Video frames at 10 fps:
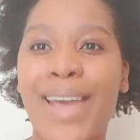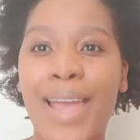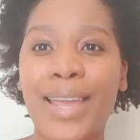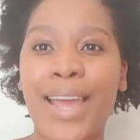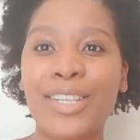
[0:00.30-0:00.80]

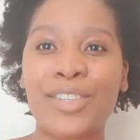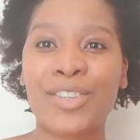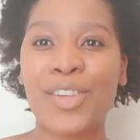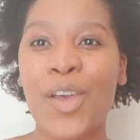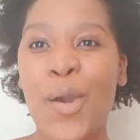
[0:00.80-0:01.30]
Hi
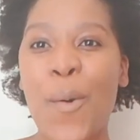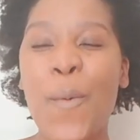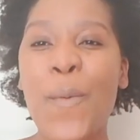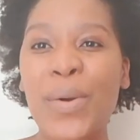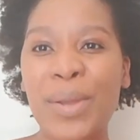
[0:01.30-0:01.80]
guys,
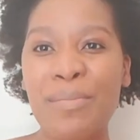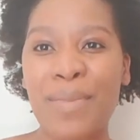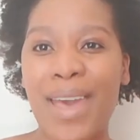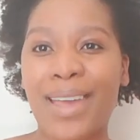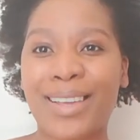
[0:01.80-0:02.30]
welcome
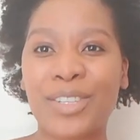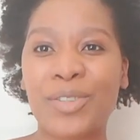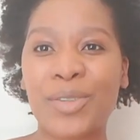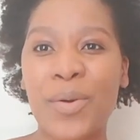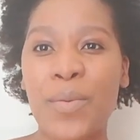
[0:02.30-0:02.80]
back.
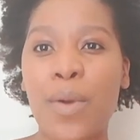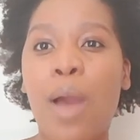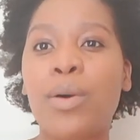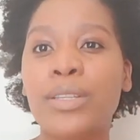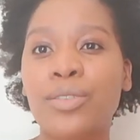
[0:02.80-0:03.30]

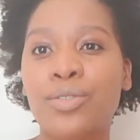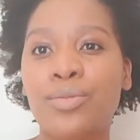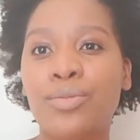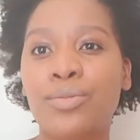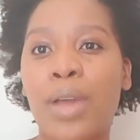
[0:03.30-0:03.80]
I want
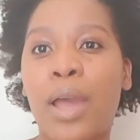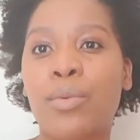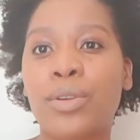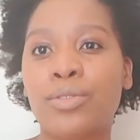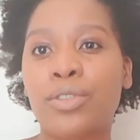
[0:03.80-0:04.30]

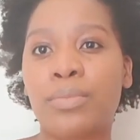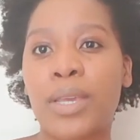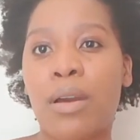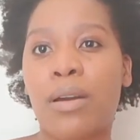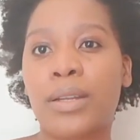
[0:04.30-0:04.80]
to
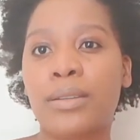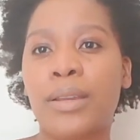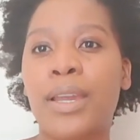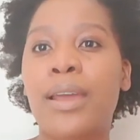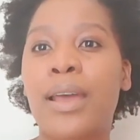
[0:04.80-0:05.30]
speak
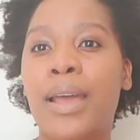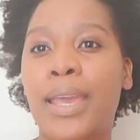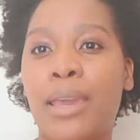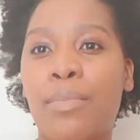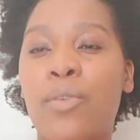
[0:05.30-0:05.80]
on
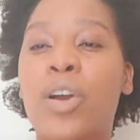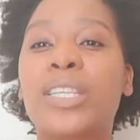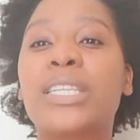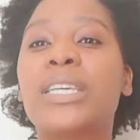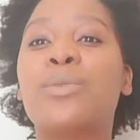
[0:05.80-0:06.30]
hair
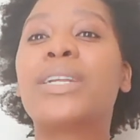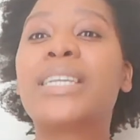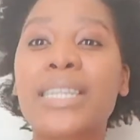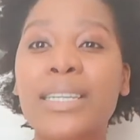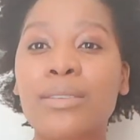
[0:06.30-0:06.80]
porosity, what
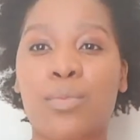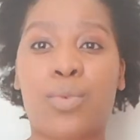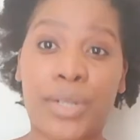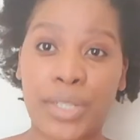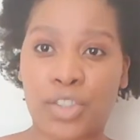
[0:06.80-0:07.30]
it is,
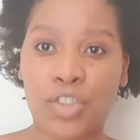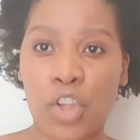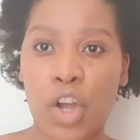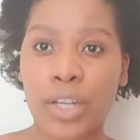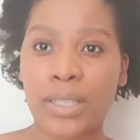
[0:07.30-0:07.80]
what it's
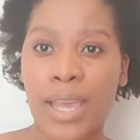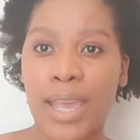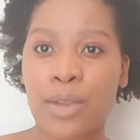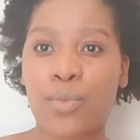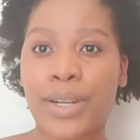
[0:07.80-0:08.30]
not,
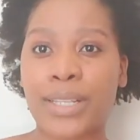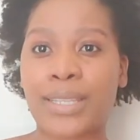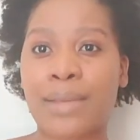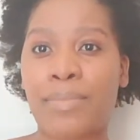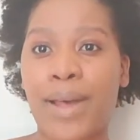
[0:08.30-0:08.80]
and what it's
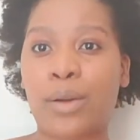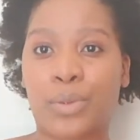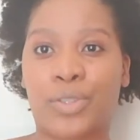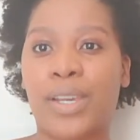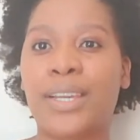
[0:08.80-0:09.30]

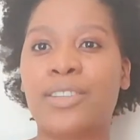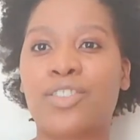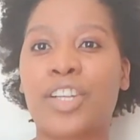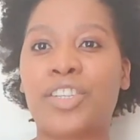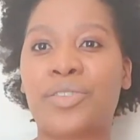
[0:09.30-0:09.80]
about.
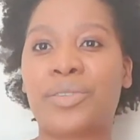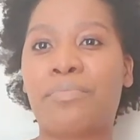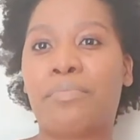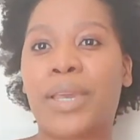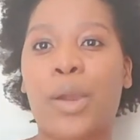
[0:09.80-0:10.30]
It's not just a
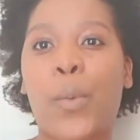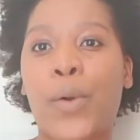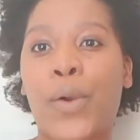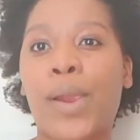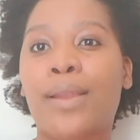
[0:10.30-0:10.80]
big
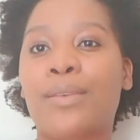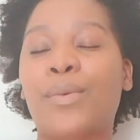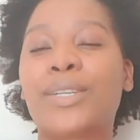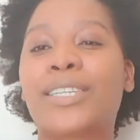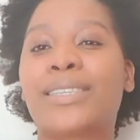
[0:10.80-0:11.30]
word
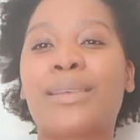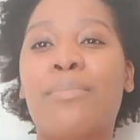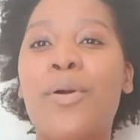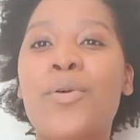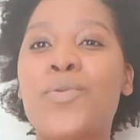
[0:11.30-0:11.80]
which is
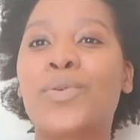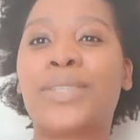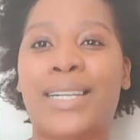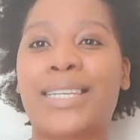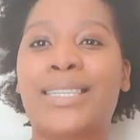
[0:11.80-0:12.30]

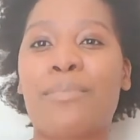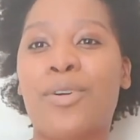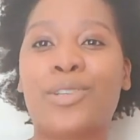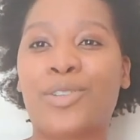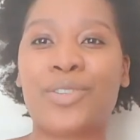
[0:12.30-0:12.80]
supposedly
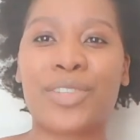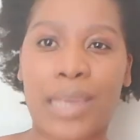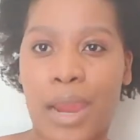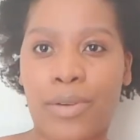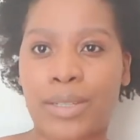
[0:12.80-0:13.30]
supposed to
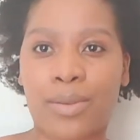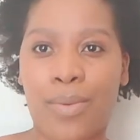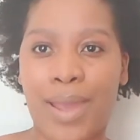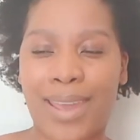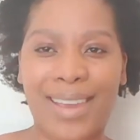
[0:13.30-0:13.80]
scare us
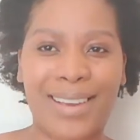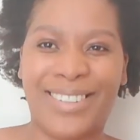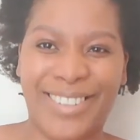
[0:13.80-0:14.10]
away.